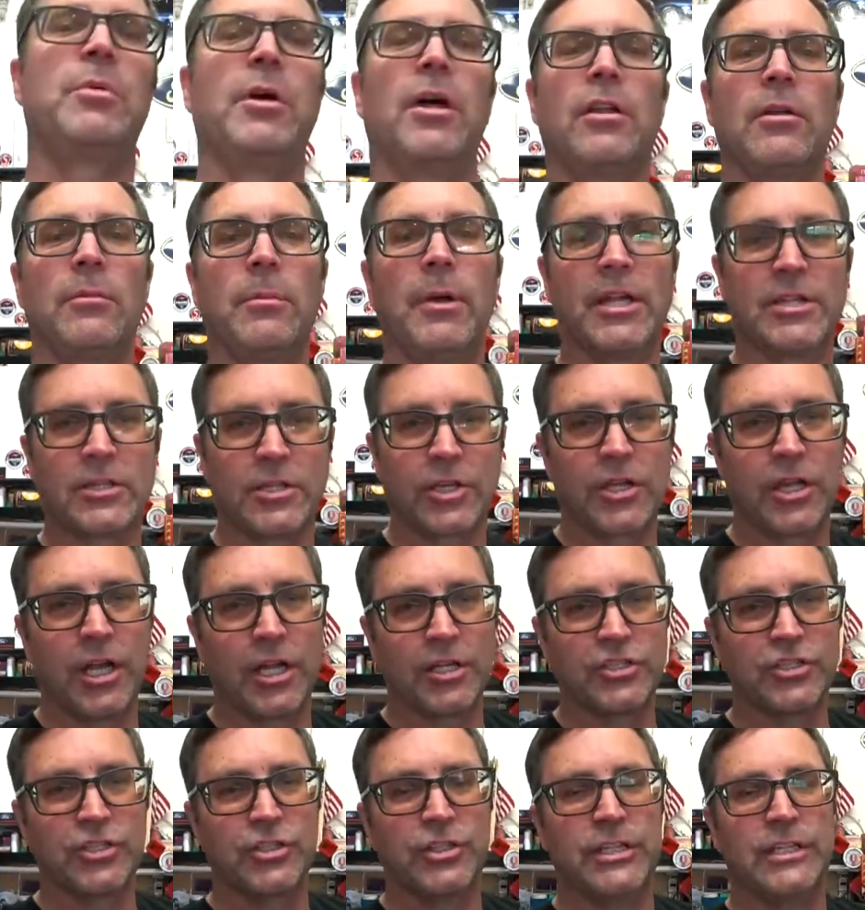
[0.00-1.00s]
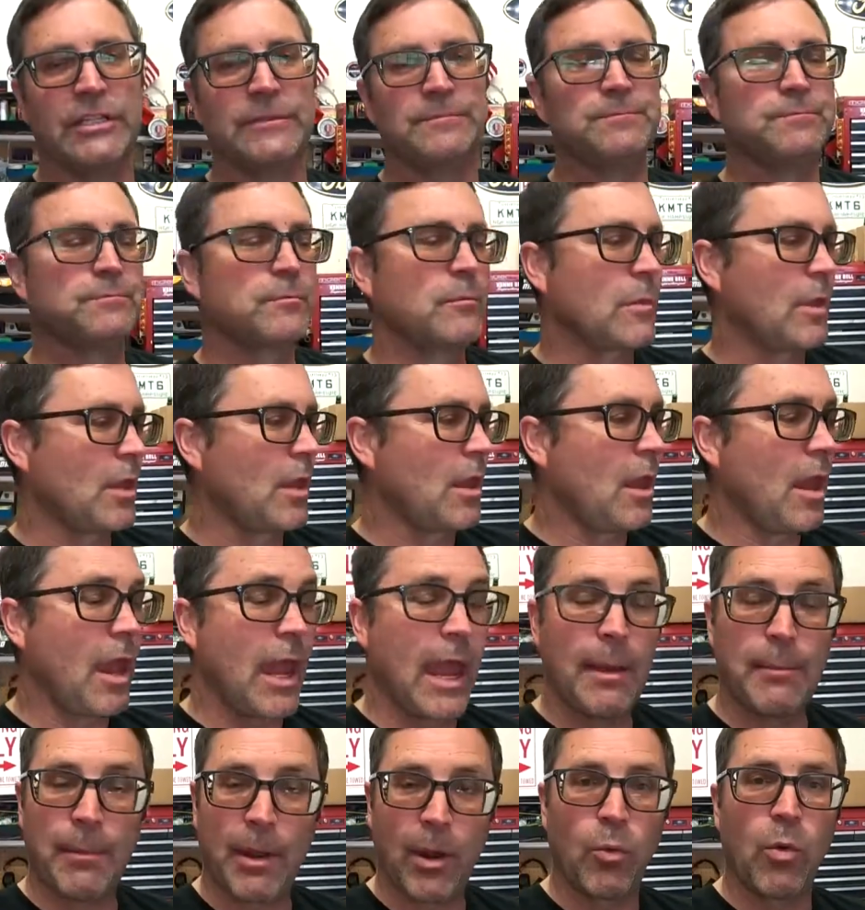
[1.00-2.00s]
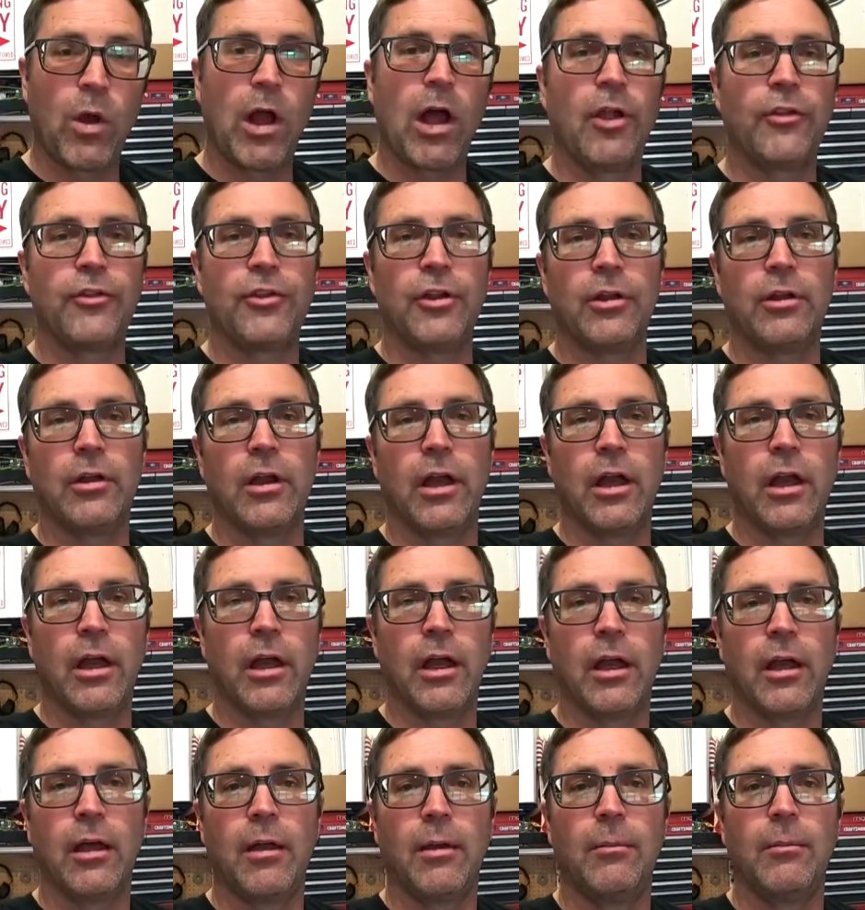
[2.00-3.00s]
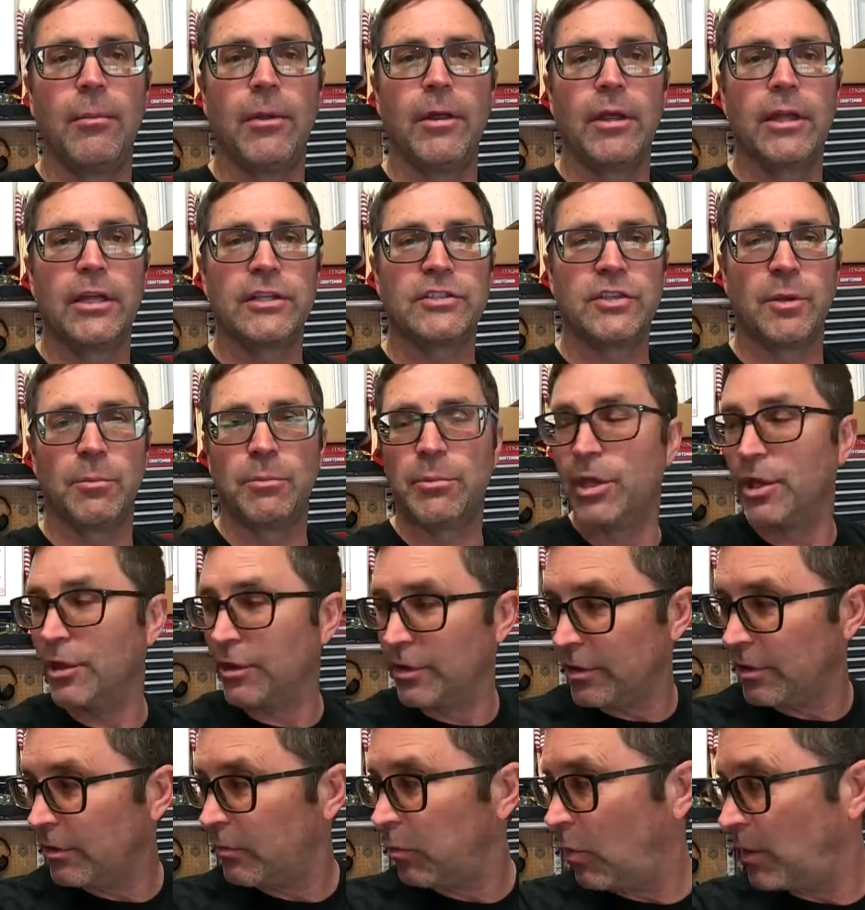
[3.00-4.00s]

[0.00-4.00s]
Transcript: be able to make the cuts you need. And my welder, it's a Miller